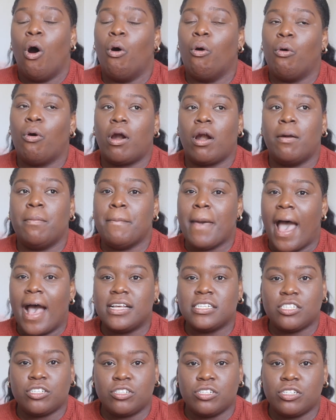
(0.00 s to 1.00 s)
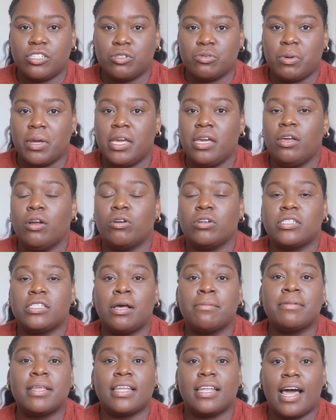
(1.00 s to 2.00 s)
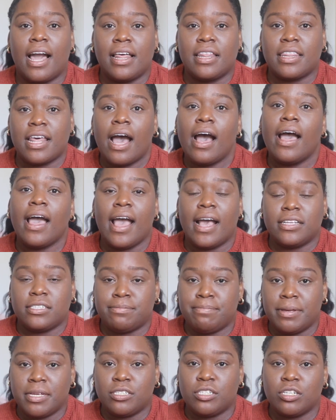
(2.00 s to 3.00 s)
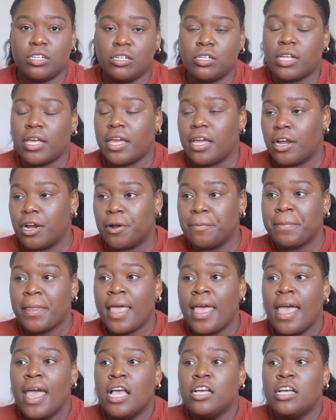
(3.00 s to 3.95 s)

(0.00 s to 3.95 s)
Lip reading: or master suite or something like that as pictured here.